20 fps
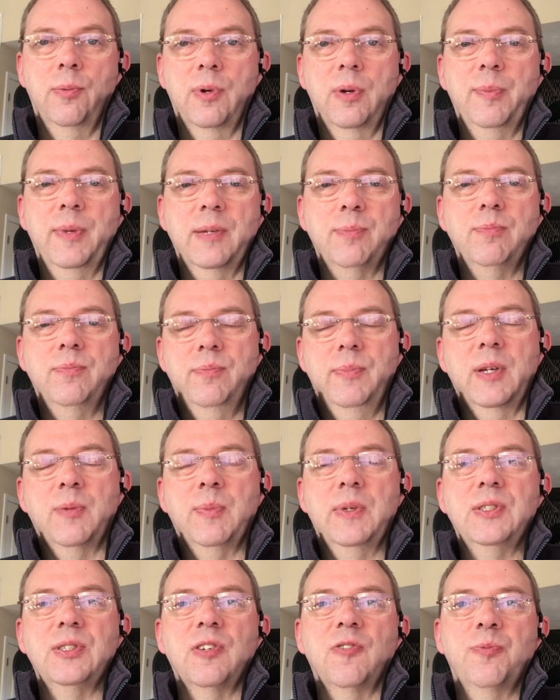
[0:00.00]
want to make
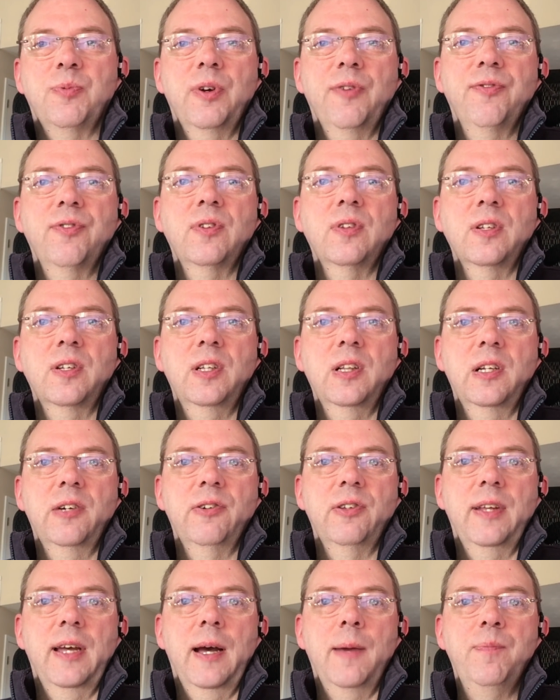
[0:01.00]
myself perfectly clear
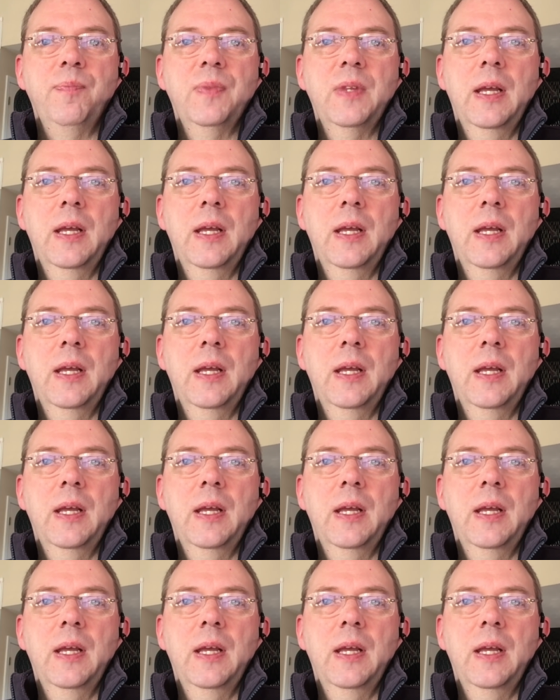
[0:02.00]
on that.